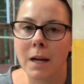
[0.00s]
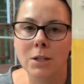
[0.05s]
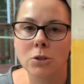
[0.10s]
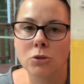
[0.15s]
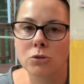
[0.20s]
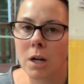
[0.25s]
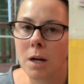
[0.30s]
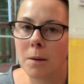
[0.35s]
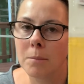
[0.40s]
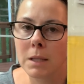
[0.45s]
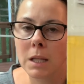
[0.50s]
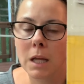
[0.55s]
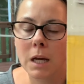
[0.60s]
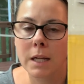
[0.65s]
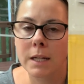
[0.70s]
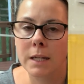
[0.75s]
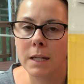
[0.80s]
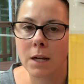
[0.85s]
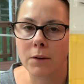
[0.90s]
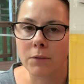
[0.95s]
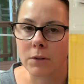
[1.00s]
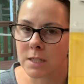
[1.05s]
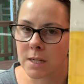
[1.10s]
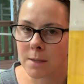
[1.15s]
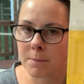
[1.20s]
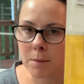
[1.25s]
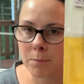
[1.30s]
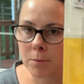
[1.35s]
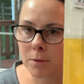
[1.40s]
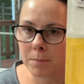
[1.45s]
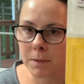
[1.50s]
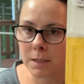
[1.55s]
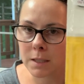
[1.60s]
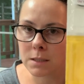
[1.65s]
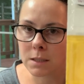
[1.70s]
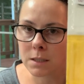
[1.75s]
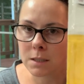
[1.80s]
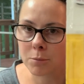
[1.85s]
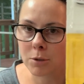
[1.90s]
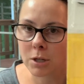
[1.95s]
I draw blood every time I put
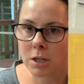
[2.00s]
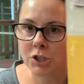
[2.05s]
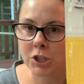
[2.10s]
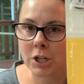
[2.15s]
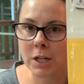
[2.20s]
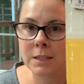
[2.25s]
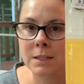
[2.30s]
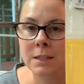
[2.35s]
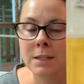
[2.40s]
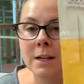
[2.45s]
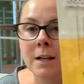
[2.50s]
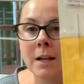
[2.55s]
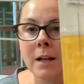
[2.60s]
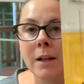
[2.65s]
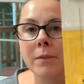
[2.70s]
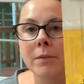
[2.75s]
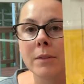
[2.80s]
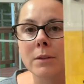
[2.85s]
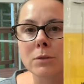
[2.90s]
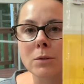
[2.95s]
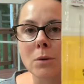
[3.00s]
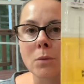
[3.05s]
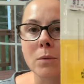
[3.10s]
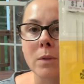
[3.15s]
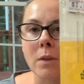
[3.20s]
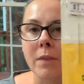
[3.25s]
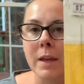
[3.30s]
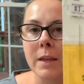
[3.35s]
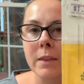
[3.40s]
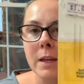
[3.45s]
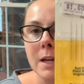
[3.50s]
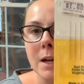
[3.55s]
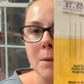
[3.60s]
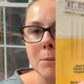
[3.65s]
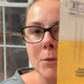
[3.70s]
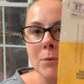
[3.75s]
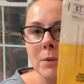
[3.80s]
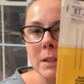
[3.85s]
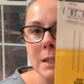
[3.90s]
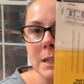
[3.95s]
beads on a project. And so the thing that got
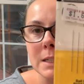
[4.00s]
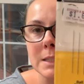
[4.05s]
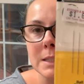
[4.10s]
me really